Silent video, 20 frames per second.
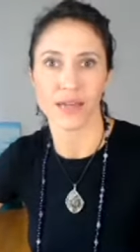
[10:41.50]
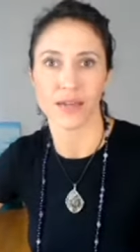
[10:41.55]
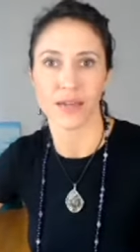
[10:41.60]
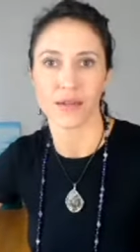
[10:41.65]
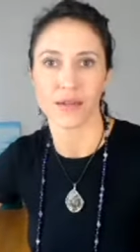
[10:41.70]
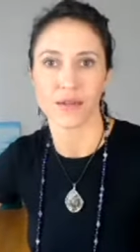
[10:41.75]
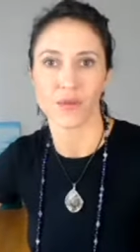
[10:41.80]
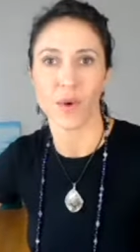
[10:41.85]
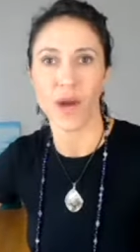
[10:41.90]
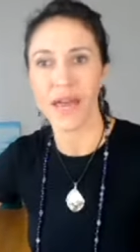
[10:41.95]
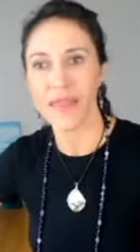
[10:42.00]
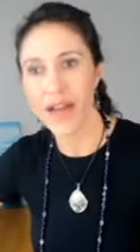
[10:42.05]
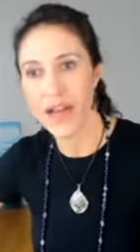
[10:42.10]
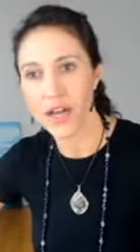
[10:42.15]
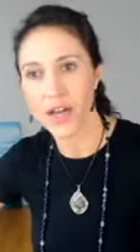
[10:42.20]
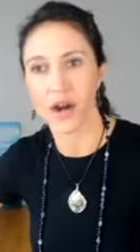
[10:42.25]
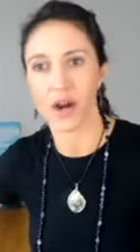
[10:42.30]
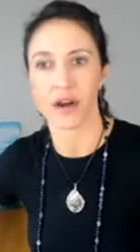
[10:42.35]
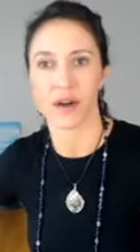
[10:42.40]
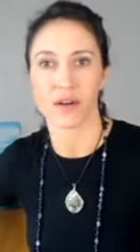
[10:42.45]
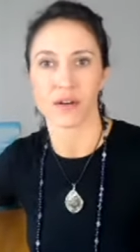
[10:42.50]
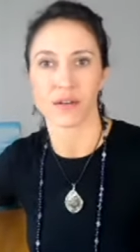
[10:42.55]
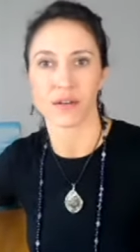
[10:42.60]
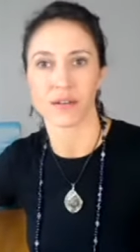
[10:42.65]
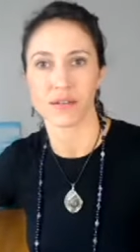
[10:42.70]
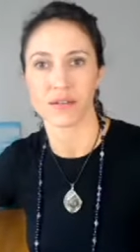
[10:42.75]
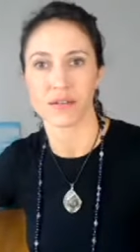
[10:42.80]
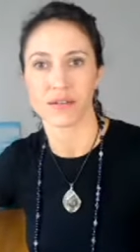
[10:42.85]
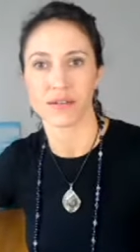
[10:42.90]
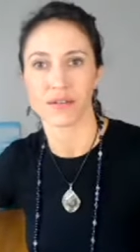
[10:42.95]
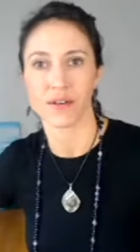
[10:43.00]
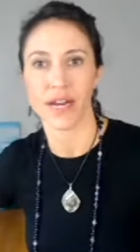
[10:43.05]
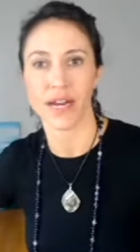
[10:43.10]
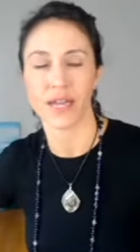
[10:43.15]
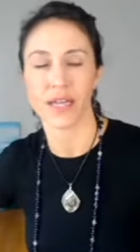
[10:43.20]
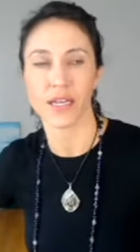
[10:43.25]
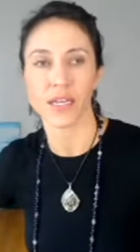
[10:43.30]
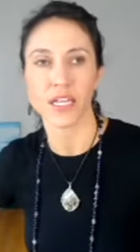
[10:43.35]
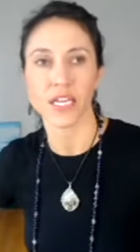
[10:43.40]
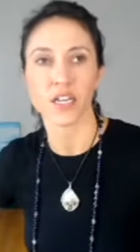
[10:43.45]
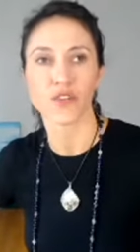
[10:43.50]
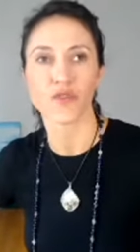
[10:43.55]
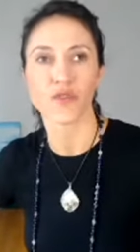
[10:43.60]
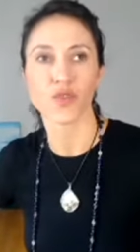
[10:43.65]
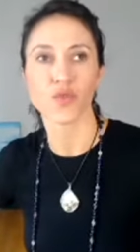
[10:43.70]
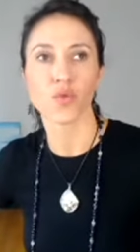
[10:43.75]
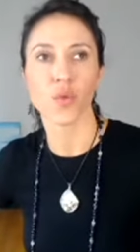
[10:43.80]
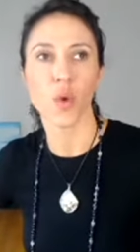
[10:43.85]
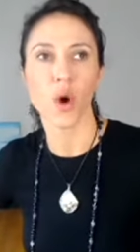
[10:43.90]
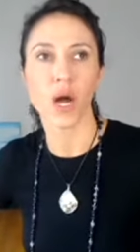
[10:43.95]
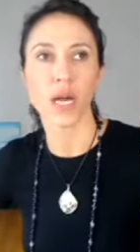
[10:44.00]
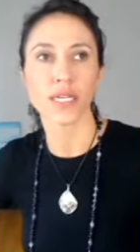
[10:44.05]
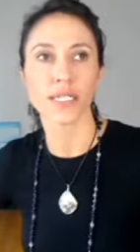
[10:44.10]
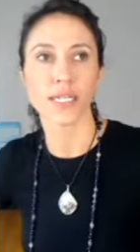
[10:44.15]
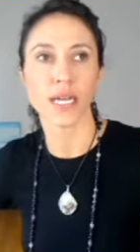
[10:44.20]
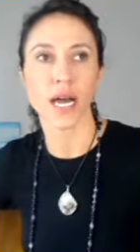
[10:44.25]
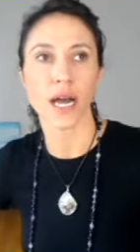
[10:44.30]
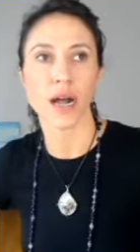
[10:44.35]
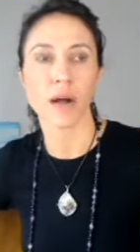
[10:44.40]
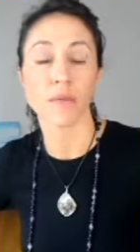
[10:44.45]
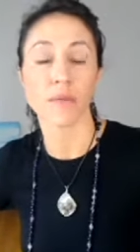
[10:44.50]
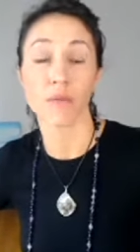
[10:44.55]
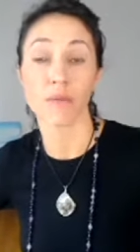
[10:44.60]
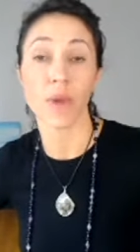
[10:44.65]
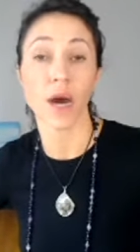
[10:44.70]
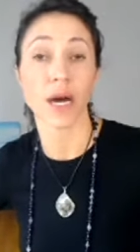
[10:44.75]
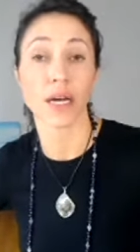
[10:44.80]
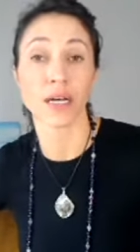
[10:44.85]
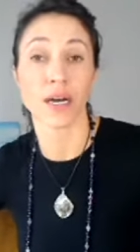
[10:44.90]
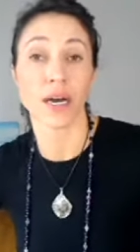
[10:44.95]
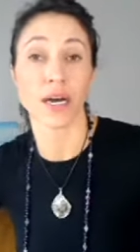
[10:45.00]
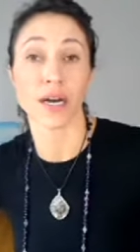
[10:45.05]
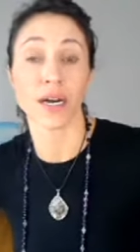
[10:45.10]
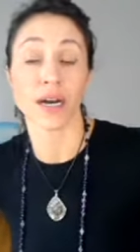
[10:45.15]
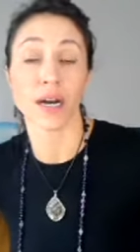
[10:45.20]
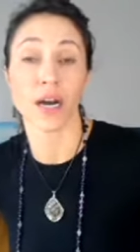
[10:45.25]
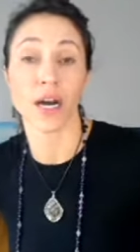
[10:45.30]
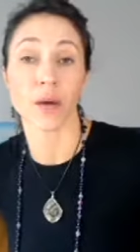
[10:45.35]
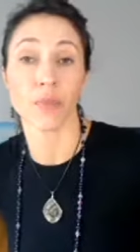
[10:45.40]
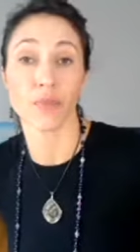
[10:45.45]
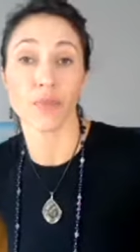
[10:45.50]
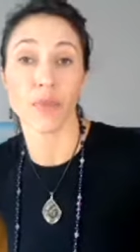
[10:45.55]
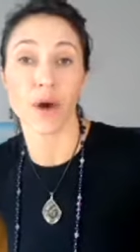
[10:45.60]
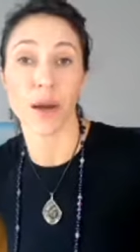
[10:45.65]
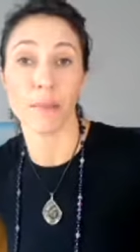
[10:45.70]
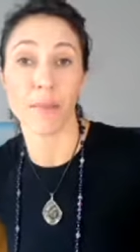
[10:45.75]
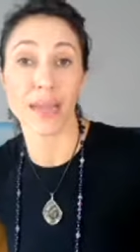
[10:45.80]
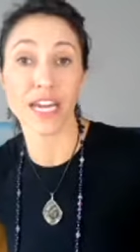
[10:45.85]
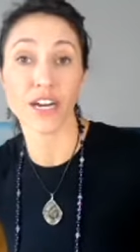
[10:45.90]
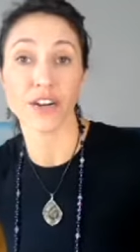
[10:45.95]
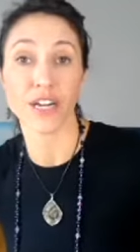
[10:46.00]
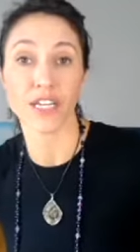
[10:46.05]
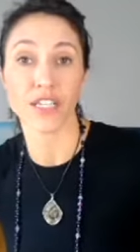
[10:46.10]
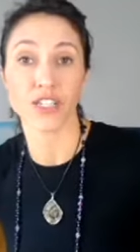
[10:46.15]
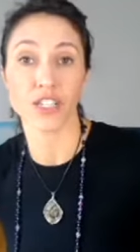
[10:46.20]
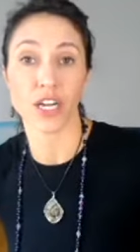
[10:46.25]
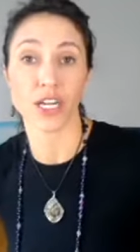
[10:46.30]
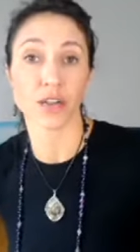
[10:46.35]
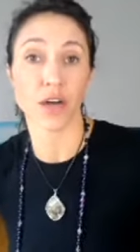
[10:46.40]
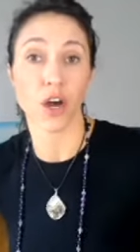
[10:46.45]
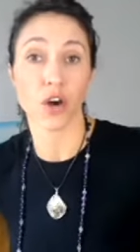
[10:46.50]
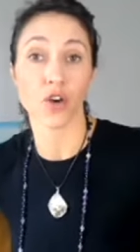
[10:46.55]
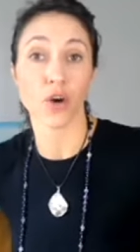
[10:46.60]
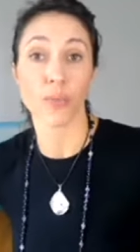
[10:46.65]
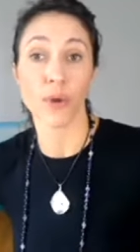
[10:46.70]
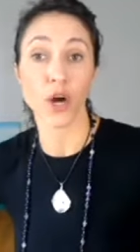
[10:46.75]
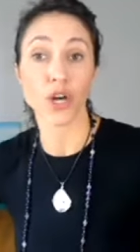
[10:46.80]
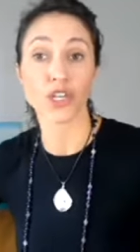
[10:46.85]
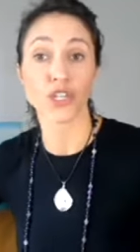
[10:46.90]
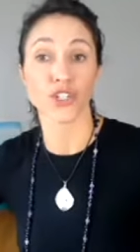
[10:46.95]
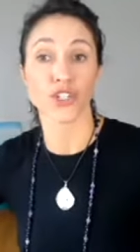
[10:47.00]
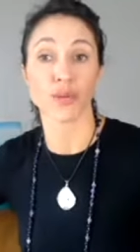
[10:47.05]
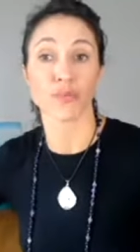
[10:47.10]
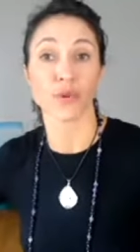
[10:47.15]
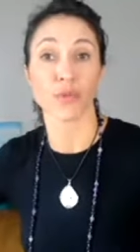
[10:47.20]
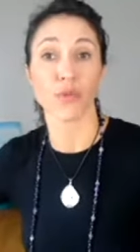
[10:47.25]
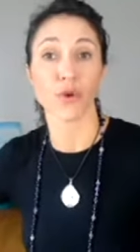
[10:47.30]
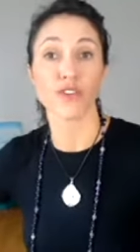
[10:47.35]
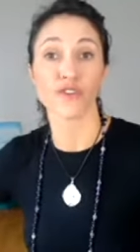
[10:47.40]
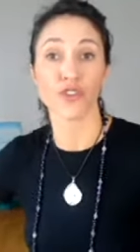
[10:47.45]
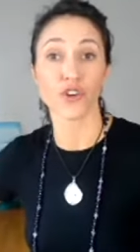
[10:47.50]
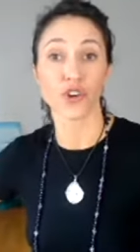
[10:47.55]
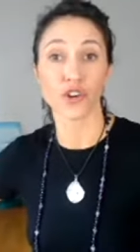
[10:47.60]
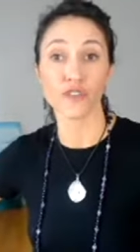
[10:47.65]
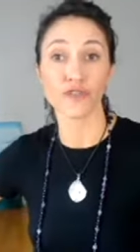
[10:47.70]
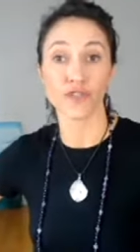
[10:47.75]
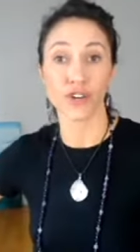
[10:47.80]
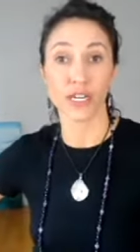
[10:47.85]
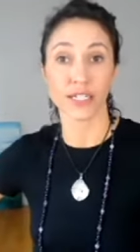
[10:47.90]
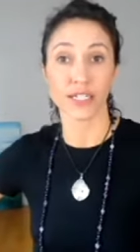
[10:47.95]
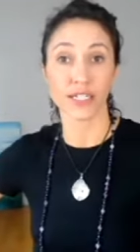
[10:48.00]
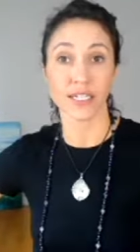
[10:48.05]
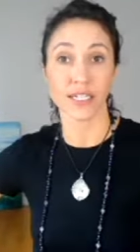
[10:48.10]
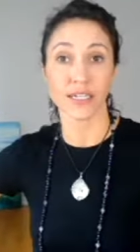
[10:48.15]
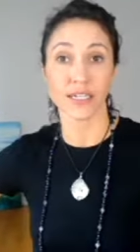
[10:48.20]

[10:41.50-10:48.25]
Why that car? Right? If you want um, a, a, a, marriage a, or a partnership or boyfriend, girlfriend,